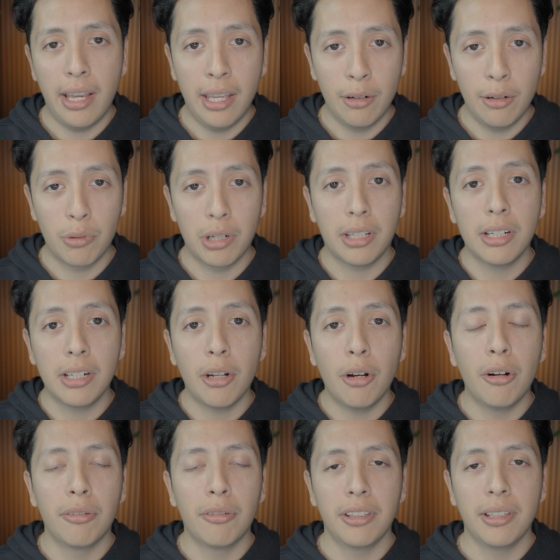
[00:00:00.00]
and we're going to
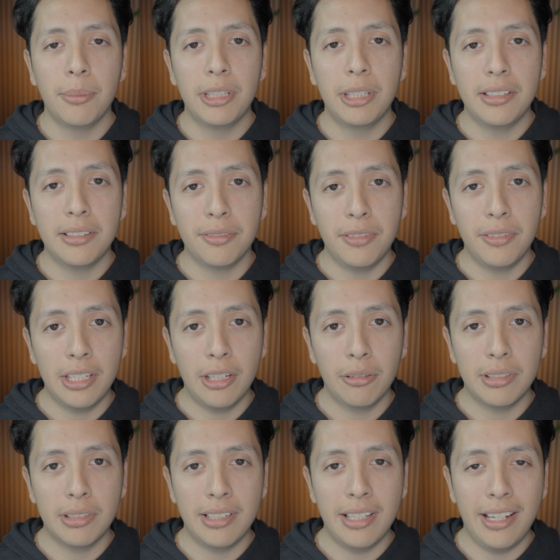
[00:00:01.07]
go over them in this
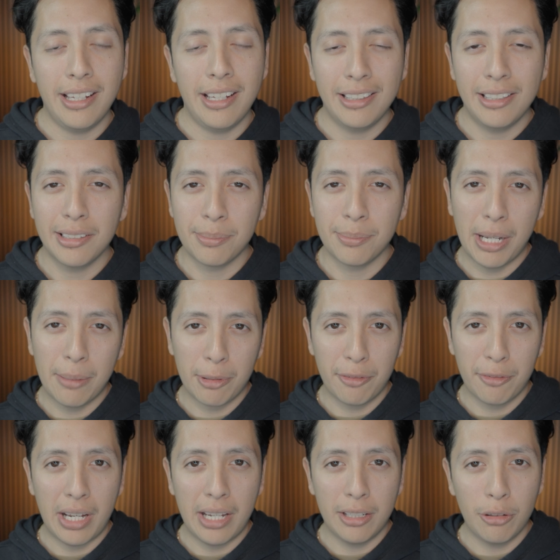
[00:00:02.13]
video today, and this might
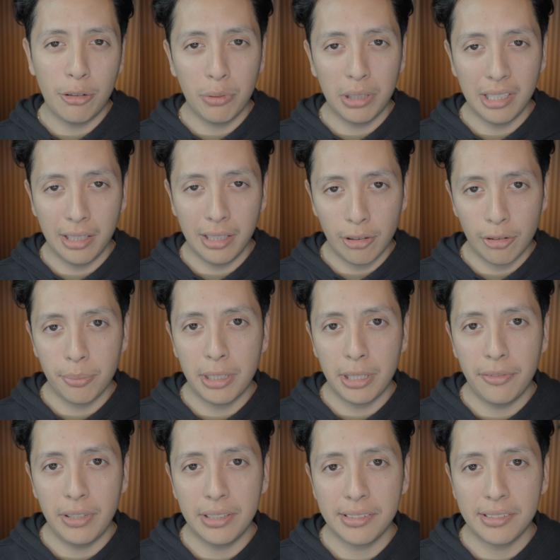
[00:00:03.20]
provide you with a little bit
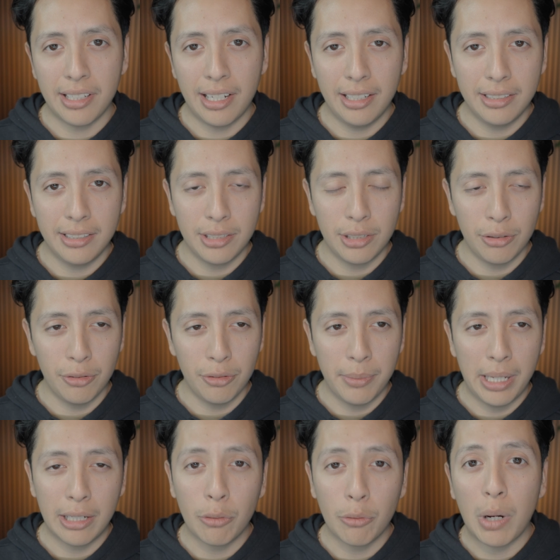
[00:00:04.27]
of insight to
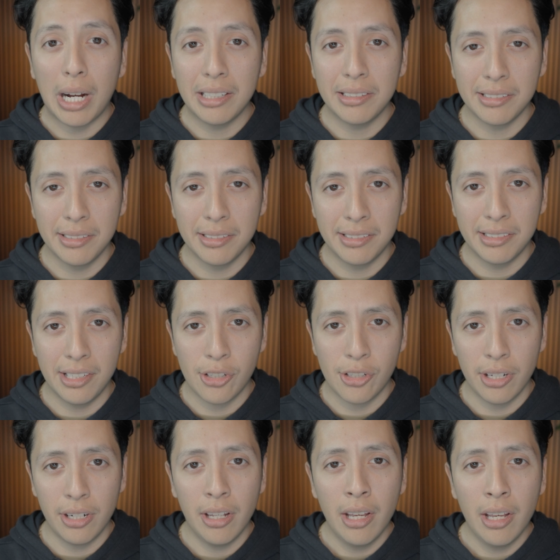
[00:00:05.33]
make a wise
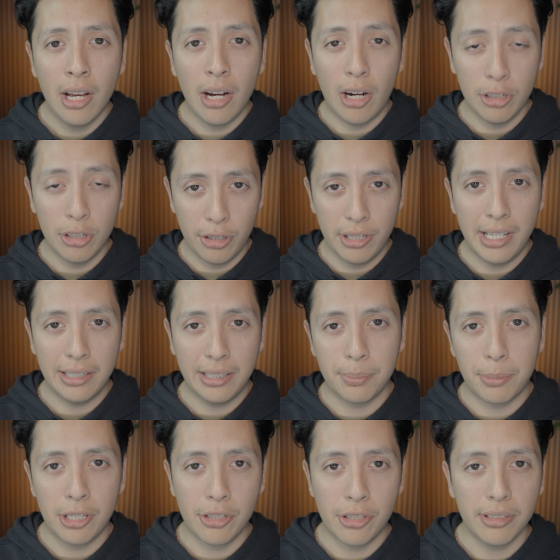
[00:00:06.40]
decision on your
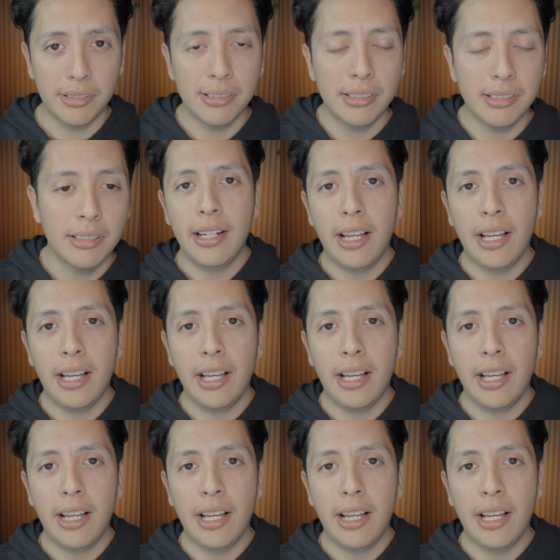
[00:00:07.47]
next purchase.